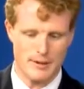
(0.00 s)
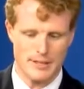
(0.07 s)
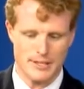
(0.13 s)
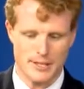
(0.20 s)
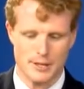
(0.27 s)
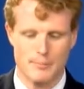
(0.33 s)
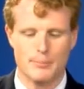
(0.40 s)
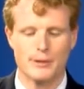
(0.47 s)
It's
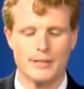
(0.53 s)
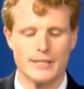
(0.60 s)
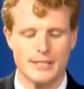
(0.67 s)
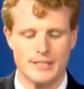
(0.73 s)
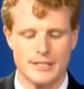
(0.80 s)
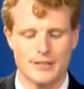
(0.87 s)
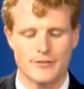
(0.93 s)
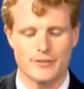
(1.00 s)
a completely
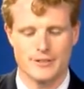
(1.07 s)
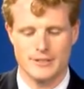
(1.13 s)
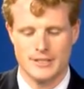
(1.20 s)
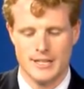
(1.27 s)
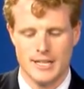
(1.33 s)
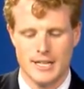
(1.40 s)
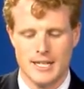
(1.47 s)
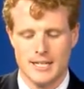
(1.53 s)
different
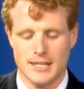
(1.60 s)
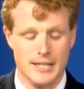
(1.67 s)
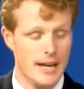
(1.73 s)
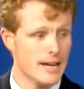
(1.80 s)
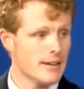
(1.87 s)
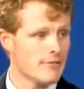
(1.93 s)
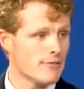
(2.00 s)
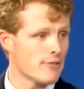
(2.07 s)

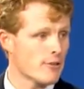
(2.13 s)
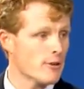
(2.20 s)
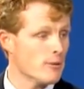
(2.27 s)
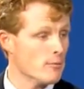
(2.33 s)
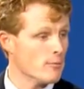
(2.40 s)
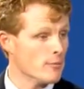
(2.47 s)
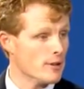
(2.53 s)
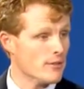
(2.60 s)
day
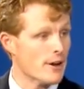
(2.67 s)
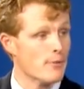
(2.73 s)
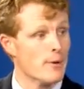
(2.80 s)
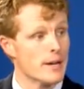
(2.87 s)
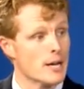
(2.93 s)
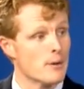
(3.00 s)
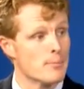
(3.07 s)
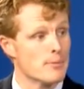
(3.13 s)
from if I
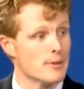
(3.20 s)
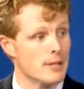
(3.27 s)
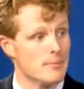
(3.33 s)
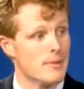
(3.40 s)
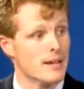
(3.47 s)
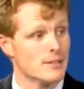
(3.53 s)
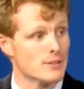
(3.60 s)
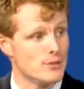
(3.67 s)
wake up in
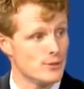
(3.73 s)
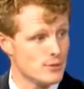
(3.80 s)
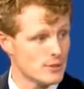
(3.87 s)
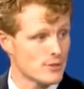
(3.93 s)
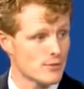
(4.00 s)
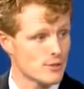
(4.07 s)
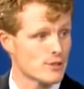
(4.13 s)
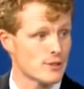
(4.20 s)

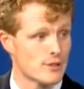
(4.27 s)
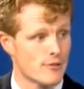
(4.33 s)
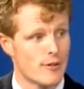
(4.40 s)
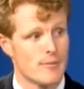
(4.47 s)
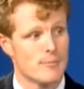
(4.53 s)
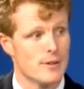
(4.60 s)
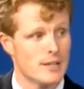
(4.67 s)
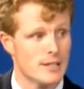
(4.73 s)
Massachusetts versus if
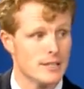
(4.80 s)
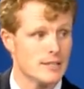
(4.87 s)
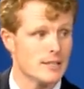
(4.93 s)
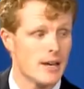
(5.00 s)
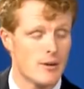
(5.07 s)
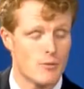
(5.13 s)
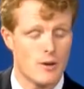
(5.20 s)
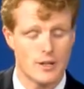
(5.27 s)
I'm
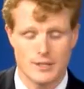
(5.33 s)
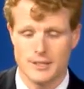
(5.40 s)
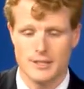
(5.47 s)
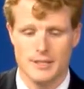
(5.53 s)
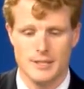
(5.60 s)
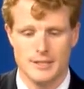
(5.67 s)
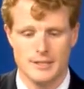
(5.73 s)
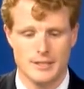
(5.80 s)
down in
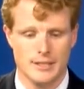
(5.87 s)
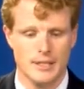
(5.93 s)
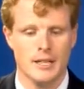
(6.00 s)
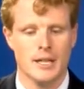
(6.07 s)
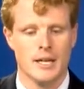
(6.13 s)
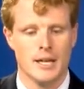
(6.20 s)
Washington, D.C.